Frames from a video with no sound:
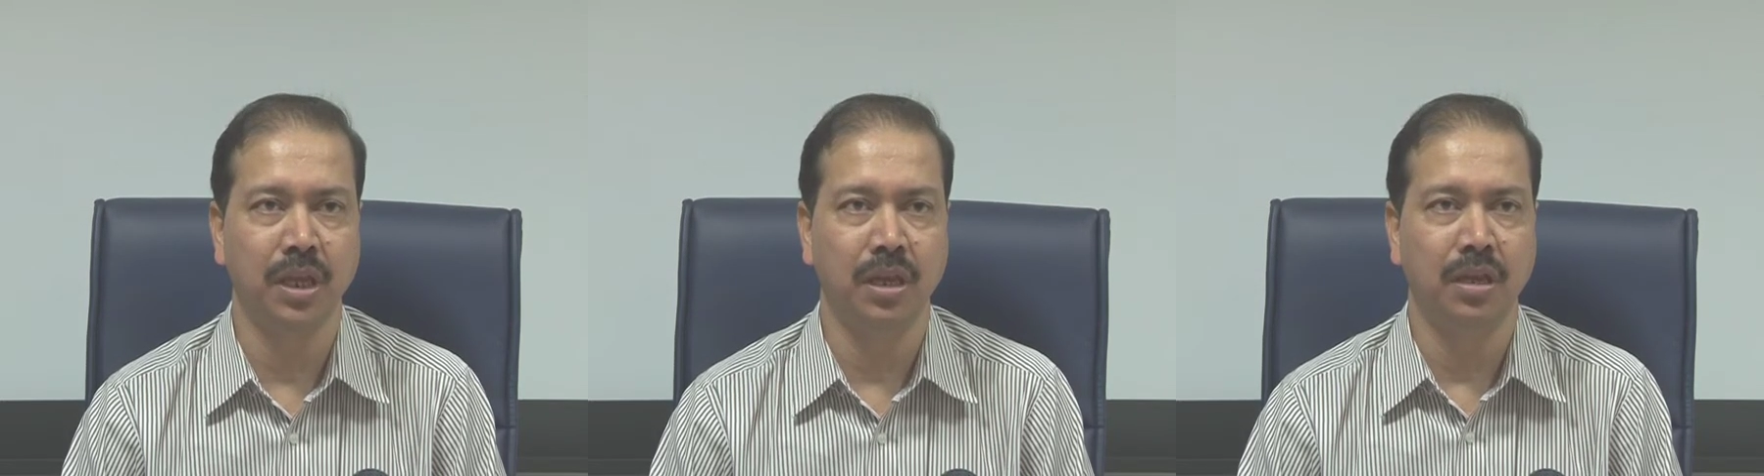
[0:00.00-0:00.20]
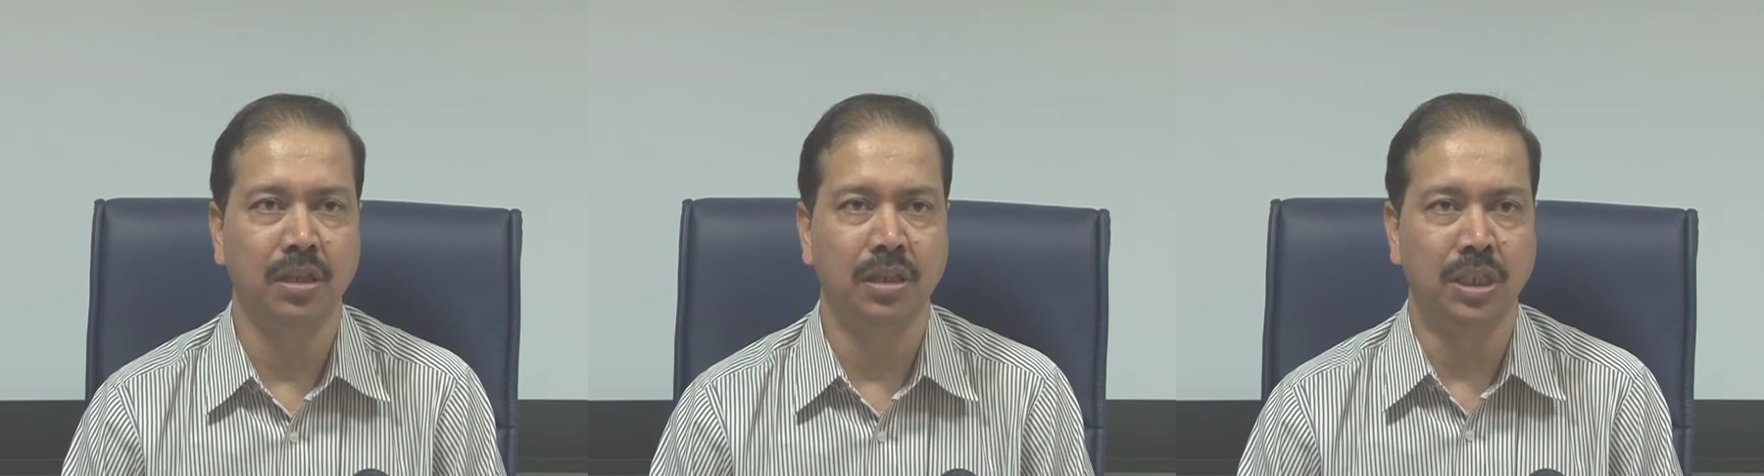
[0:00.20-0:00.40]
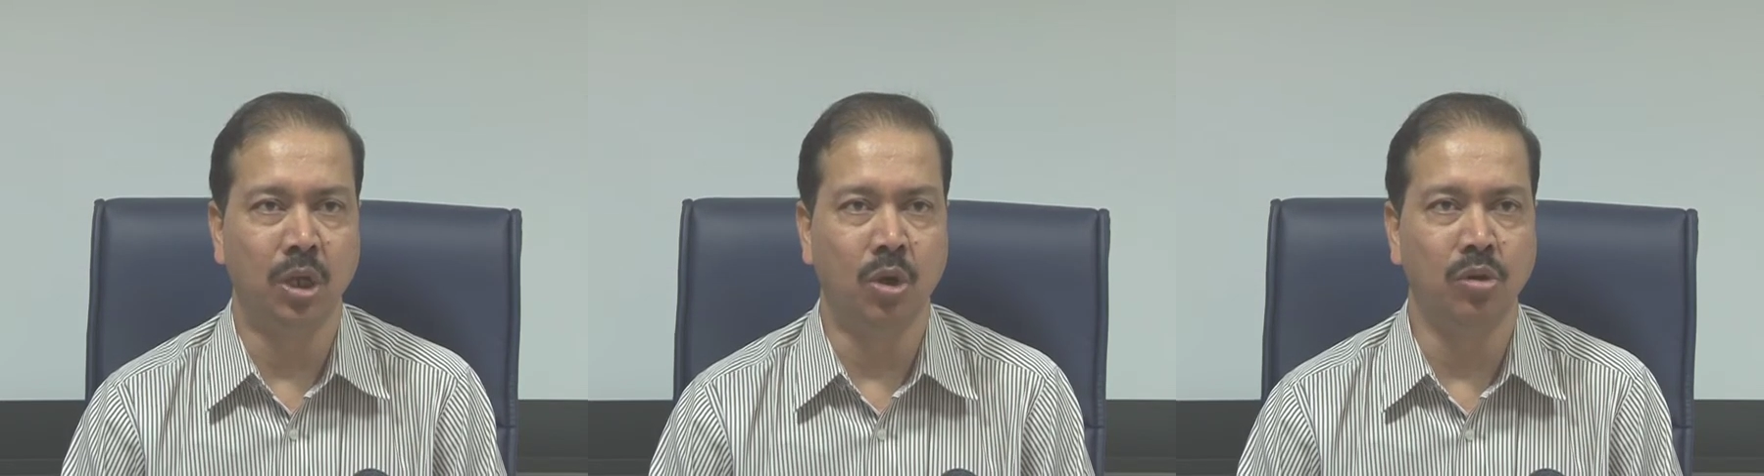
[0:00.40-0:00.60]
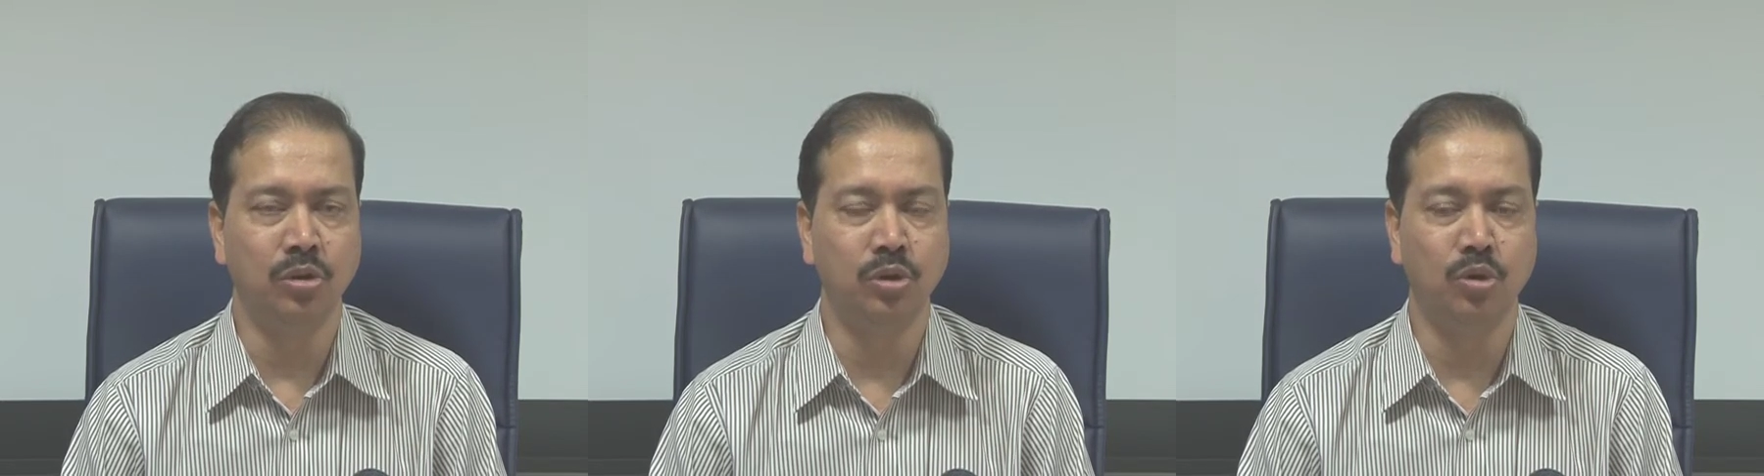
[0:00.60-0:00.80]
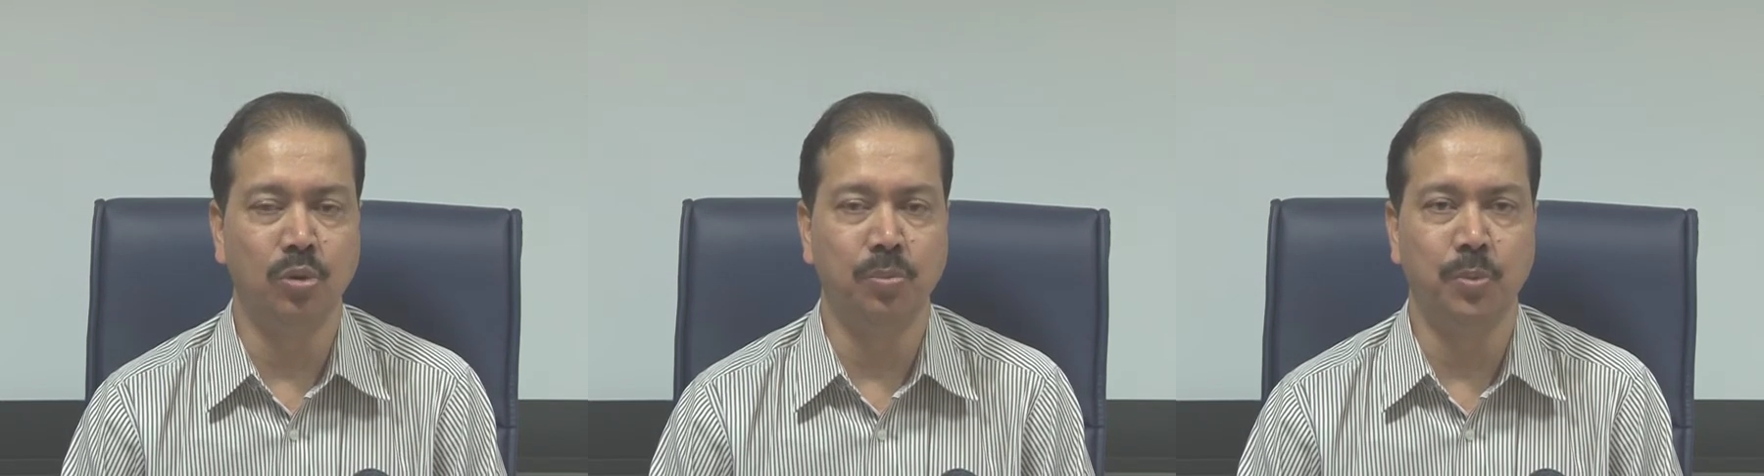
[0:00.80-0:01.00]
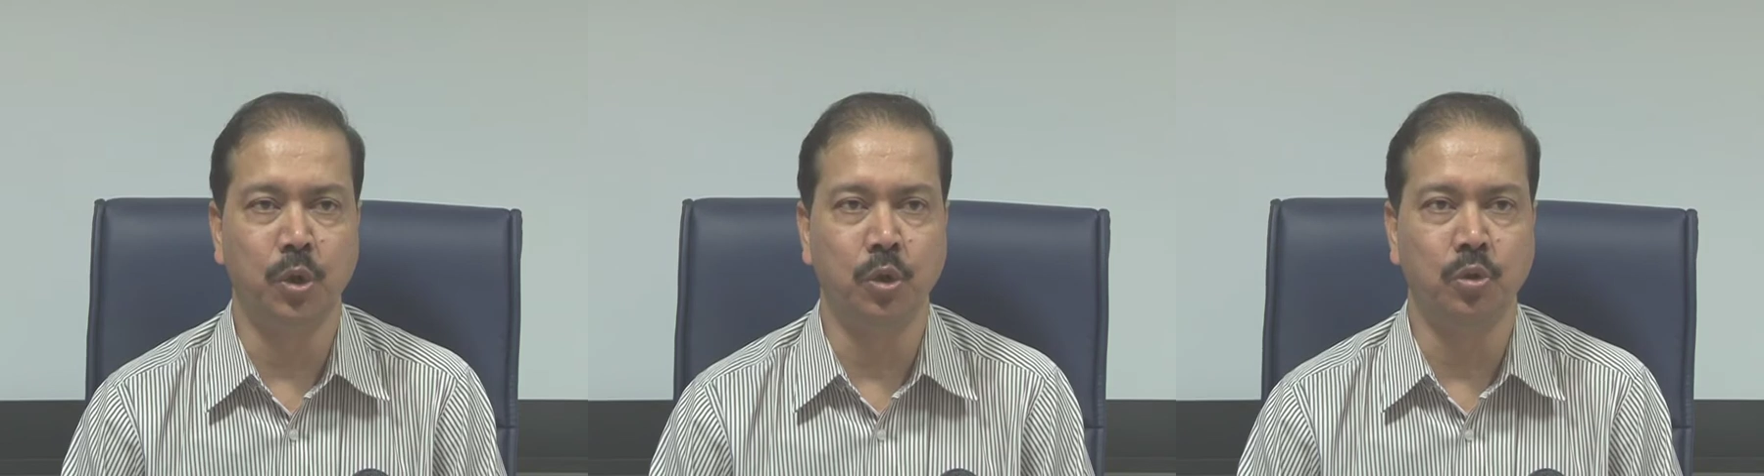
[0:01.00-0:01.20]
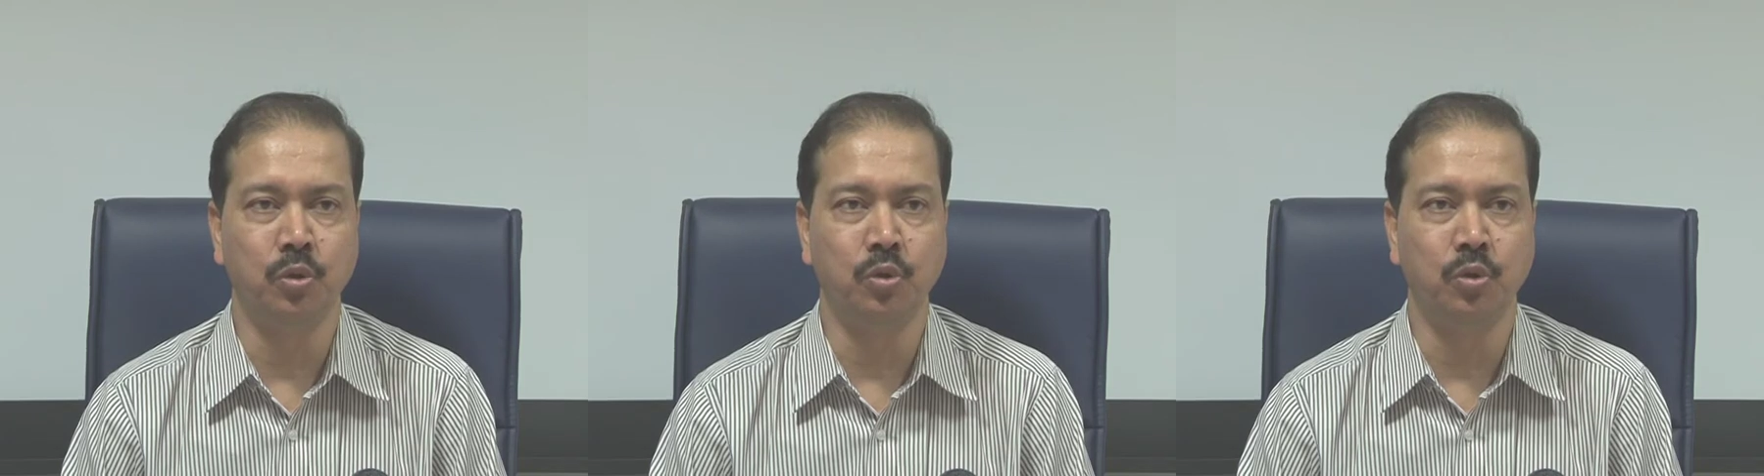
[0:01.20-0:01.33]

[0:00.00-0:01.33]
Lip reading: They also produce